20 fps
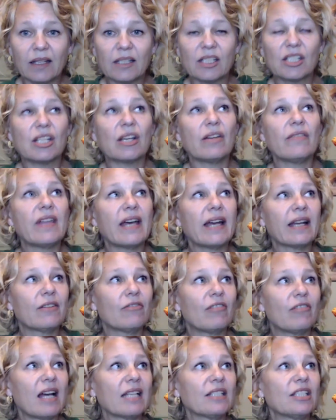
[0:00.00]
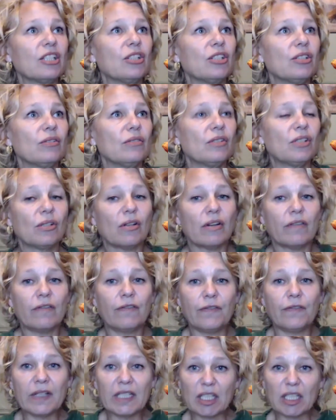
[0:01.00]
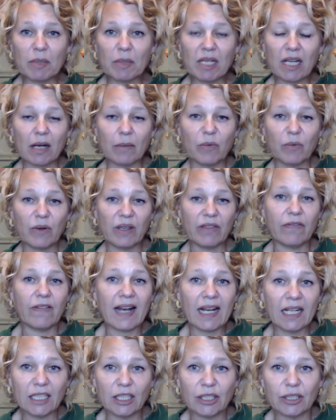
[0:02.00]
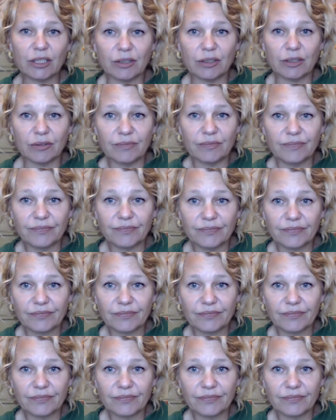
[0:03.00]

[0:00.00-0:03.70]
So their gratitude sort of fills me up with value.